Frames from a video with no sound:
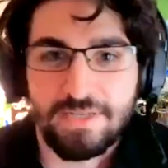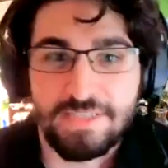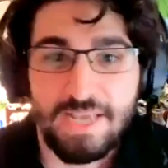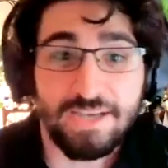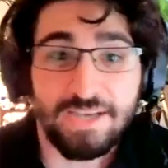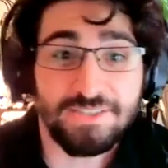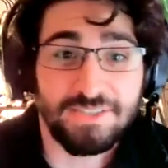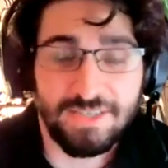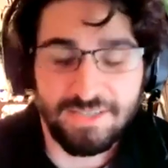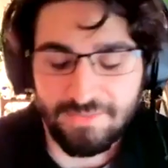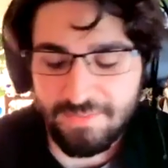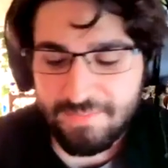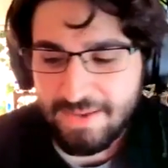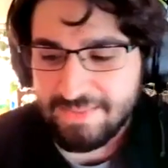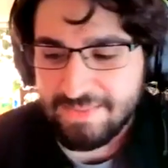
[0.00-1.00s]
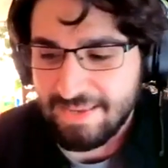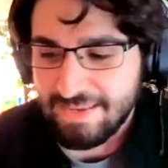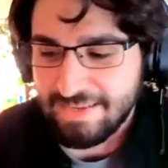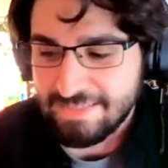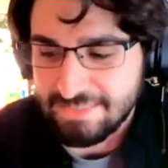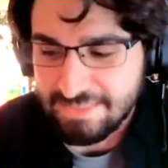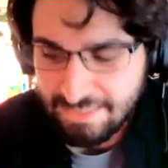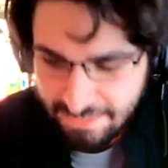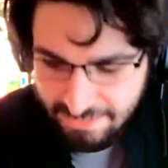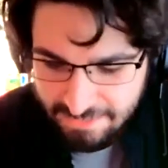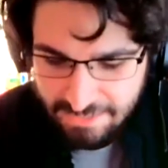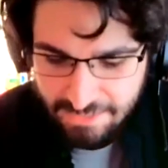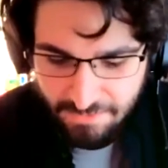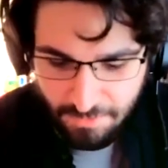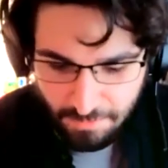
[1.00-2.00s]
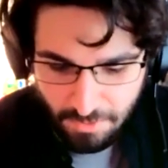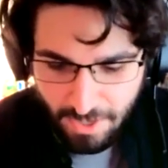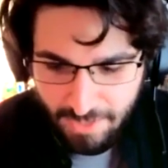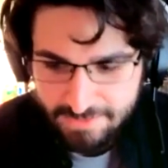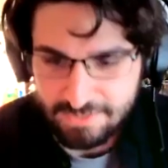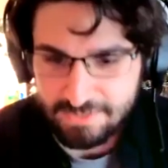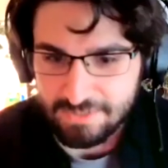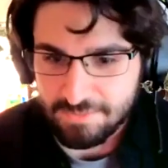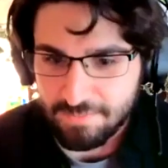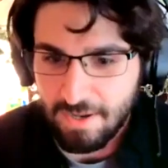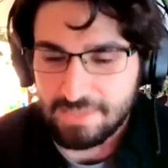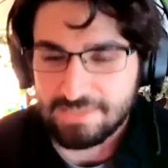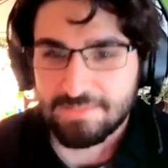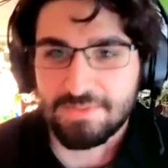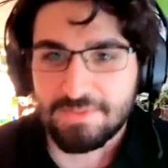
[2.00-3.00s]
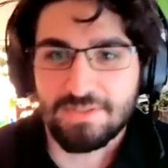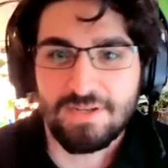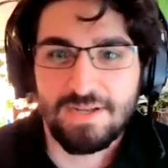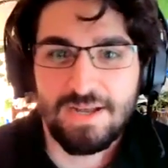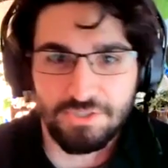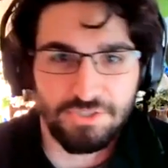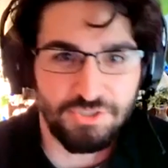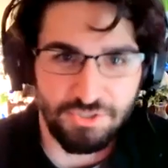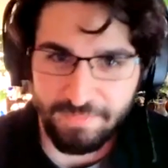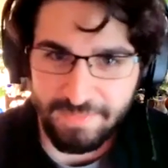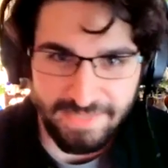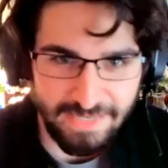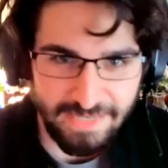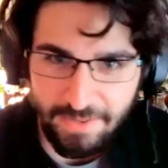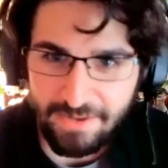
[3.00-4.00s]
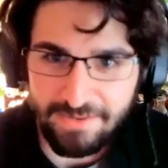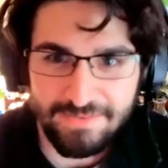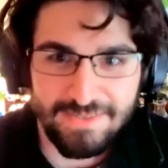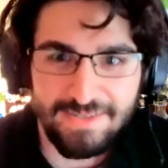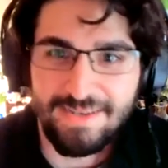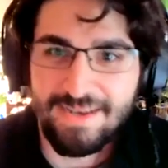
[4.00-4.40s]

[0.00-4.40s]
it's actually like we made that as easy of a process as possible just shoot me an email